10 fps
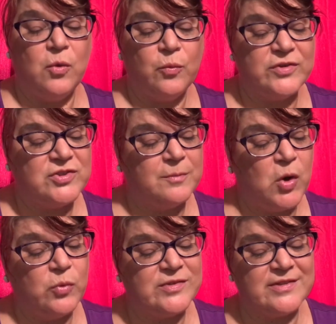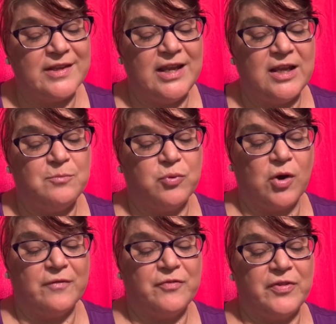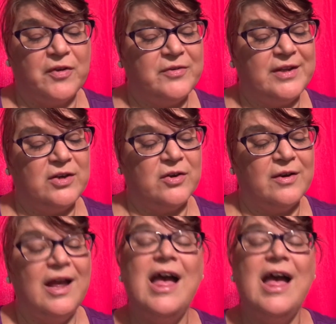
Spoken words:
with some oats that he had brought for their dinner,